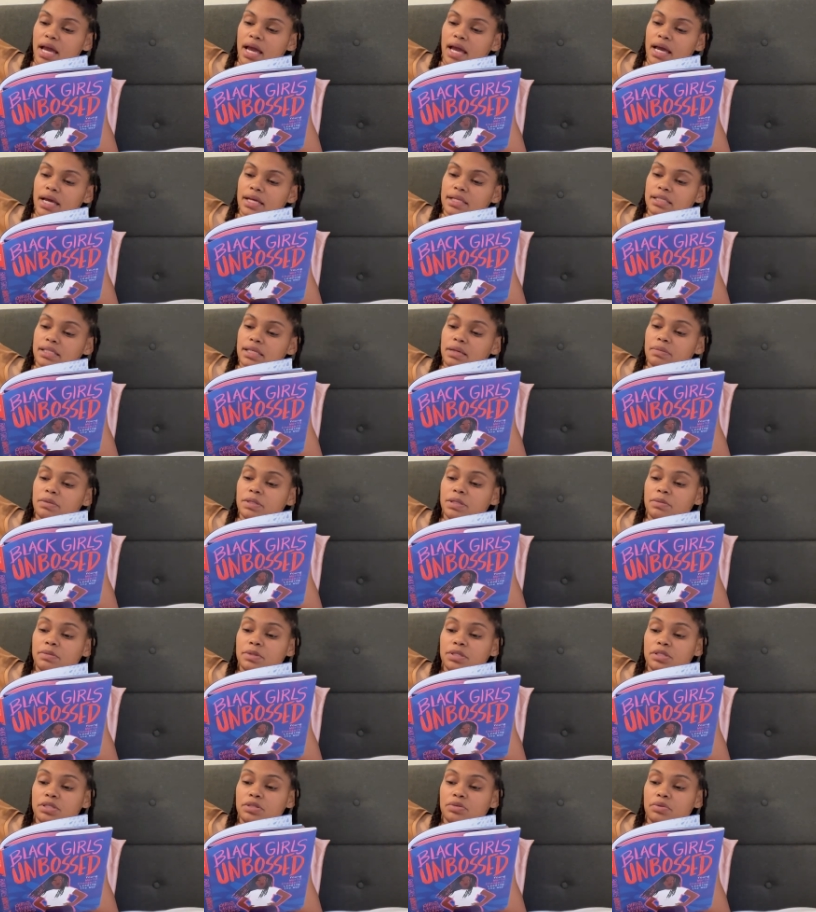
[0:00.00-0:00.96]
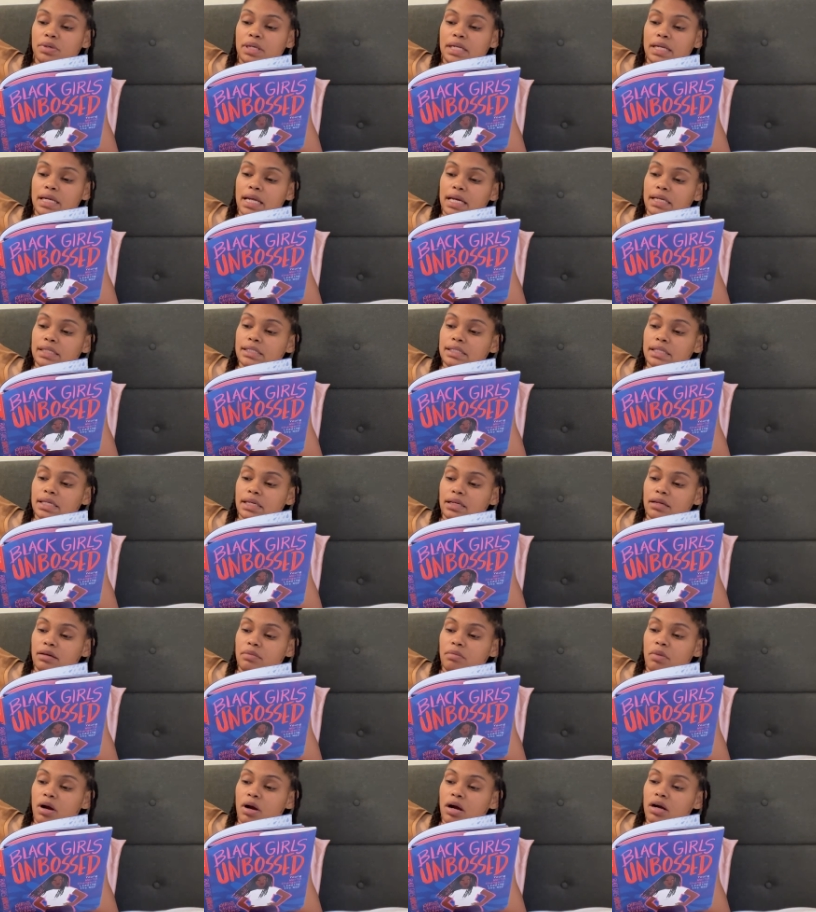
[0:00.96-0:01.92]
In September 2019,
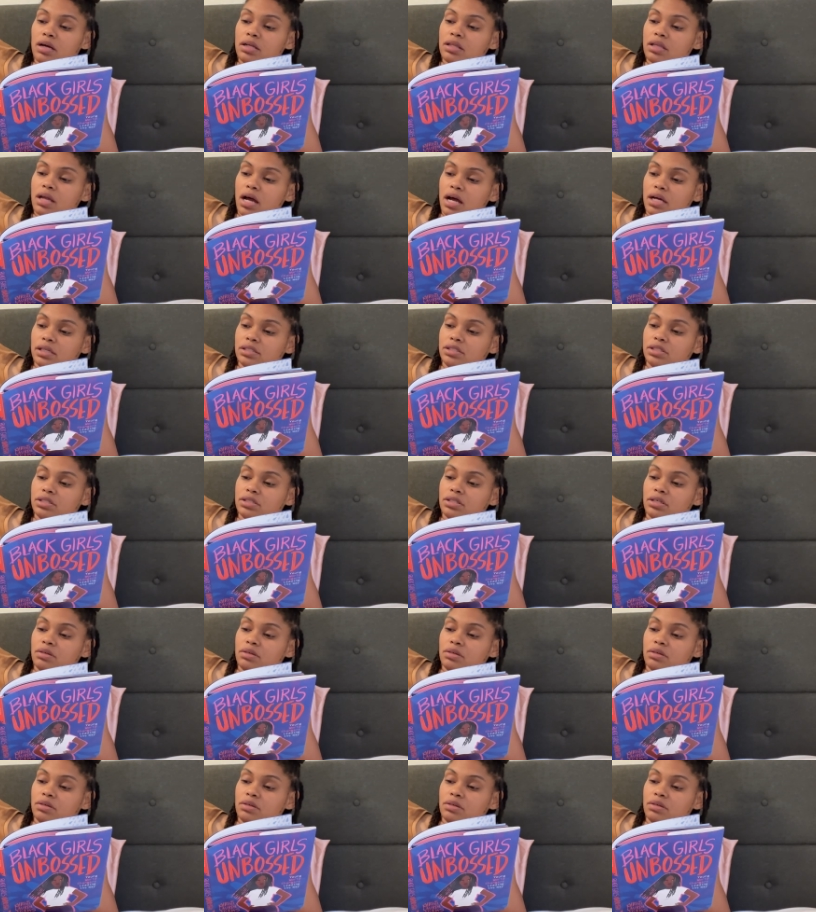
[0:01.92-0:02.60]
Amara launched